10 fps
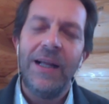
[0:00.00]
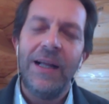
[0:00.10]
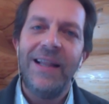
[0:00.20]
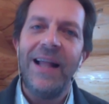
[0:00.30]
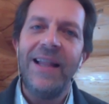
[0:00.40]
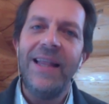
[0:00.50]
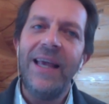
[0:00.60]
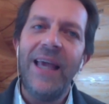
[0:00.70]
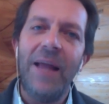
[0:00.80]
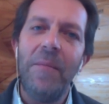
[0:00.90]
that they
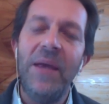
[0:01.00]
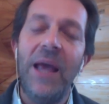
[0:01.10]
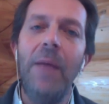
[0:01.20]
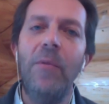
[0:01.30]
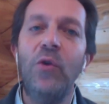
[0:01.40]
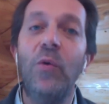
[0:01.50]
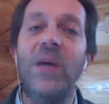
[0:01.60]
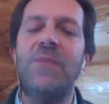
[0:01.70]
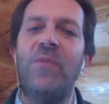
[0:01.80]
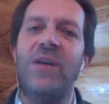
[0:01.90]
can be able to
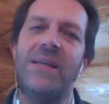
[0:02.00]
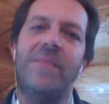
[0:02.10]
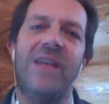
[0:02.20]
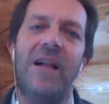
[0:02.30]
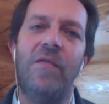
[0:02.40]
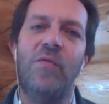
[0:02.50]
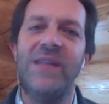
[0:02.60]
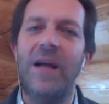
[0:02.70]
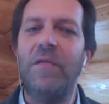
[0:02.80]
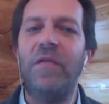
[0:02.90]
express themselves
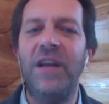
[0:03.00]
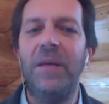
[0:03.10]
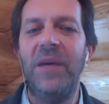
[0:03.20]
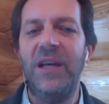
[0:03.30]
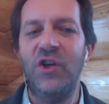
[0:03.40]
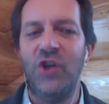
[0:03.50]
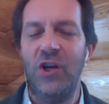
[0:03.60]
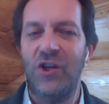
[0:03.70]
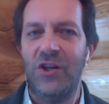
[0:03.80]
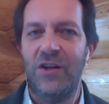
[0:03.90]
without feeling being judged.